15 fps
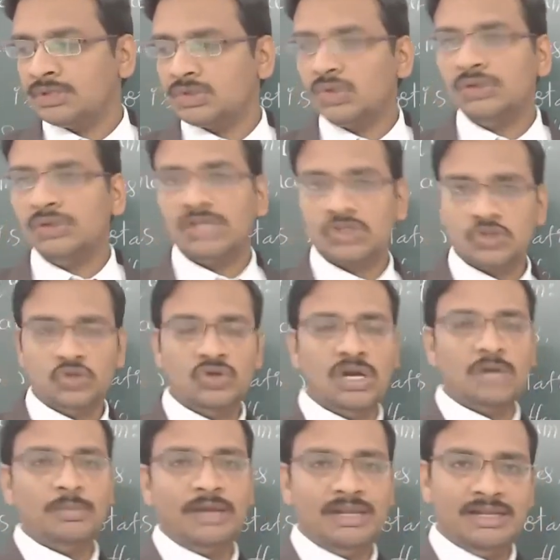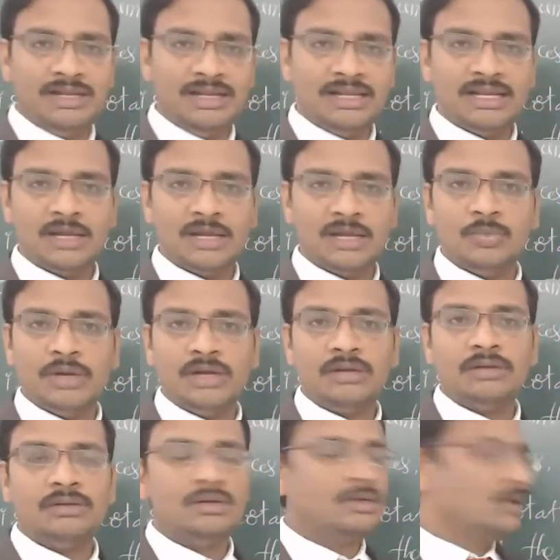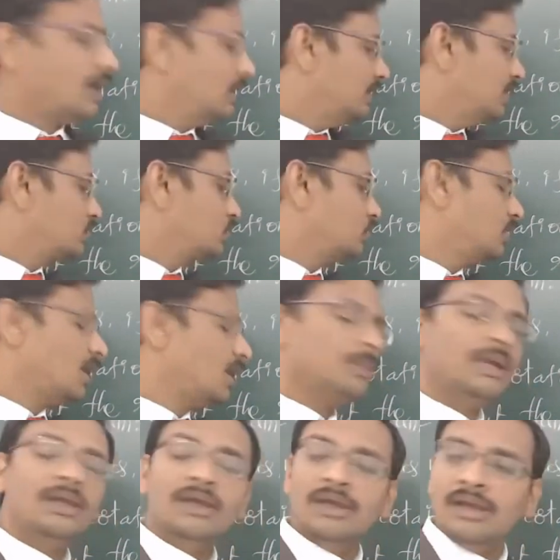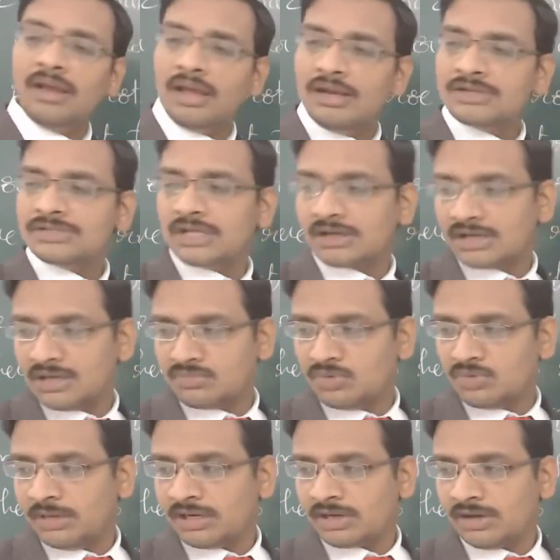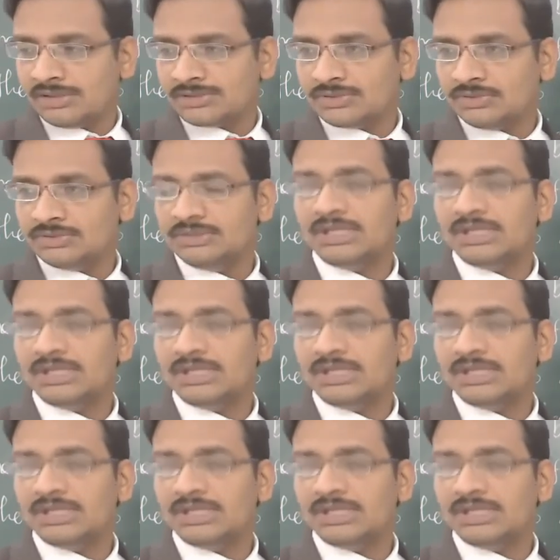So there should not be any linear movement and there should not be any circular movement also.